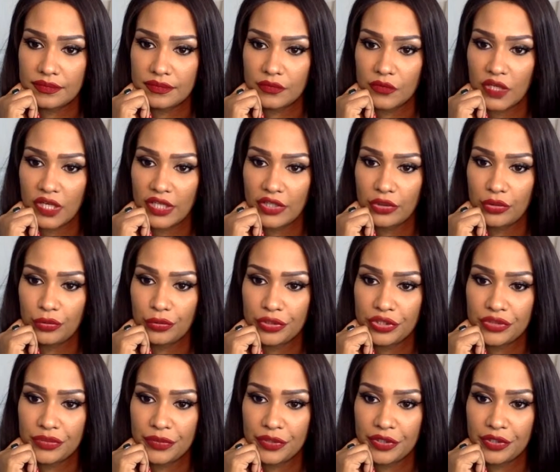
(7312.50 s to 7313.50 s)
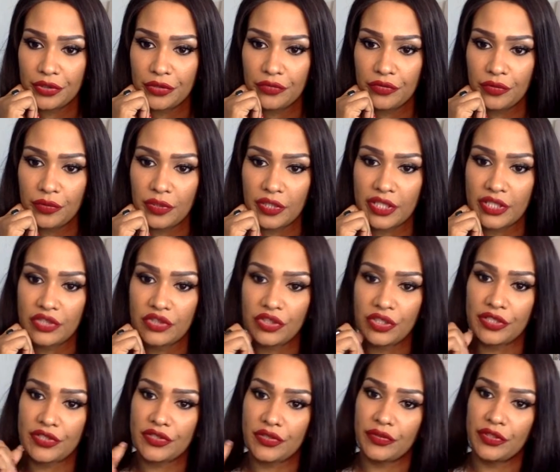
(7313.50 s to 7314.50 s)
Why do rich men go for plain
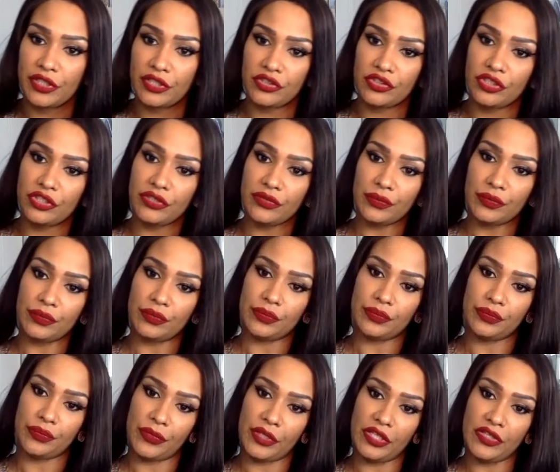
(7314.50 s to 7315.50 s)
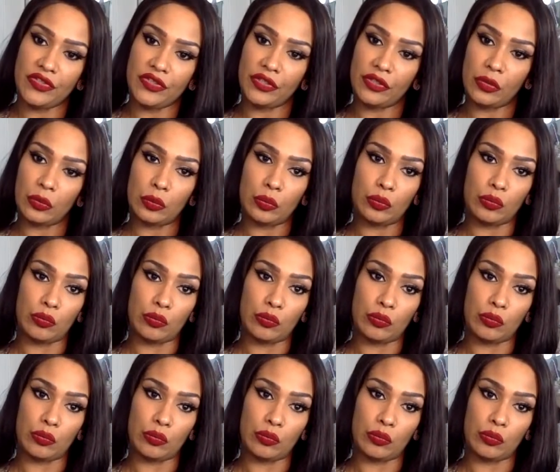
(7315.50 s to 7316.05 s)
Jane? So he could cheat easier?